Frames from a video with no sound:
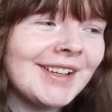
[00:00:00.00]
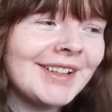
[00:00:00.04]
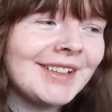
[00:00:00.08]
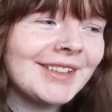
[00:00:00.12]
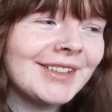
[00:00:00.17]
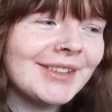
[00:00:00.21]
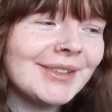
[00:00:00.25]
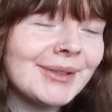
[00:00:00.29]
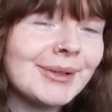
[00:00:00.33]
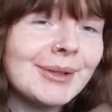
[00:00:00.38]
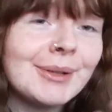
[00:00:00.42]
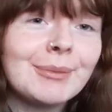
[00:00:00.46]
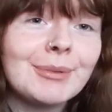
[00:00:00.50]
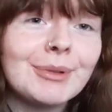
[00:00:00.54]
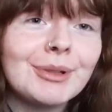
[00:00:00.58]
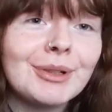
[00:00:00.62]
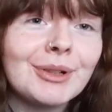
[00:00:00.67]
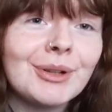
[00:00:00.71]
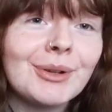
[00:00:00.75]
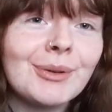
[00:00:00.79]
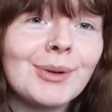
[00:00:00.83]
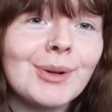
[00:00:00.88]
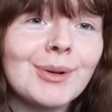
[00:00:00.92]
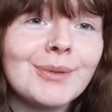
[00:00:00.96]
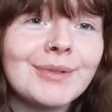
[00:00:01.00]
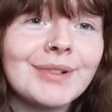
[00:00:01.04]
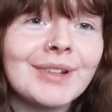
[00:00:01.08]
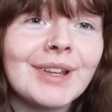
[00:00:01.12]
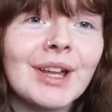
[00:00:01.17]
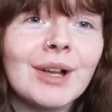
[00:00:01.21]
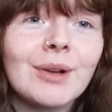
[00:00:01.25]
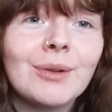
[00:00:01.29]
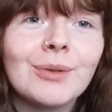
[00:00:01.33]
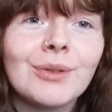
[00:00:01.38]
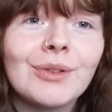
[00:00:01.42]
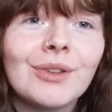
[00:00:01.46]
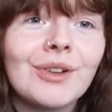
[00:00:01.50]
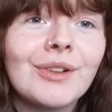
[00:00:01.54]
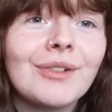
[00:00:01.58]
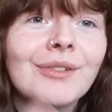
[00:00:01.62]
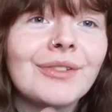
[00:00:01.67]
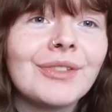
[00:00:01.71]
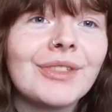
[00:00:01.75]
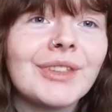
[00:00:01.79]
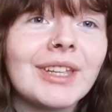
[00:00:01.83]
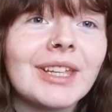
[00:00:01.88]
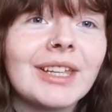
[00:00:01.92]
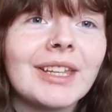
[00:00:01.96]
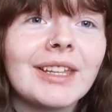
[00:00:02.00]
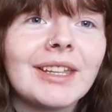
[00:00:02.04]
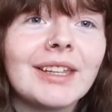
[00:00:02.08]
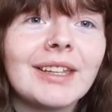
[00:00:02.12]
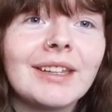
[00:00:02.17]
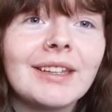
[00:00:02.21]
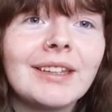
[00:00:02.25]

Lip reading: So I'm going to go over now sort of the